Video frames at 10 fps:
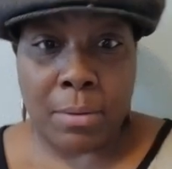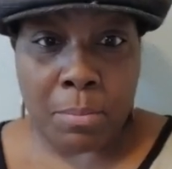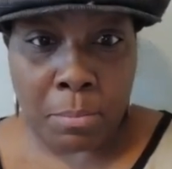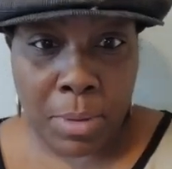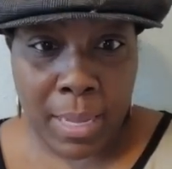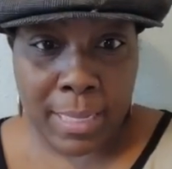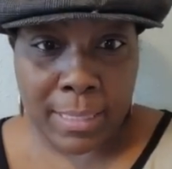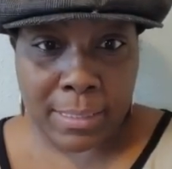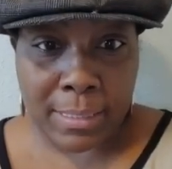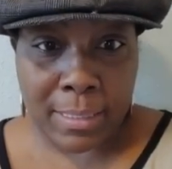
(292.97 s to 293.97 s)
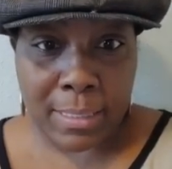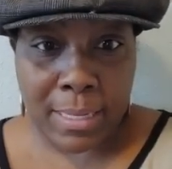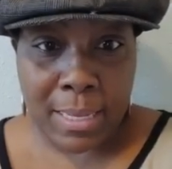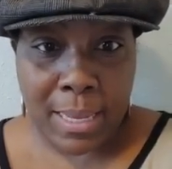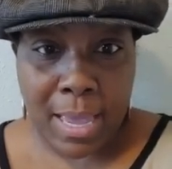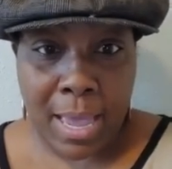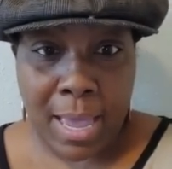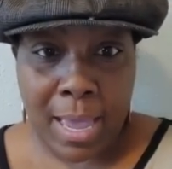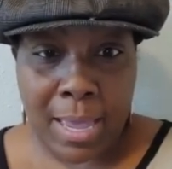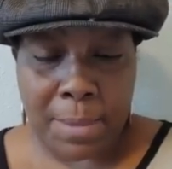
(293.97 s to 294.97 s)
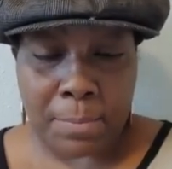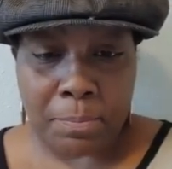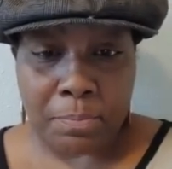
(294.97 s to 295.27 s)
but they're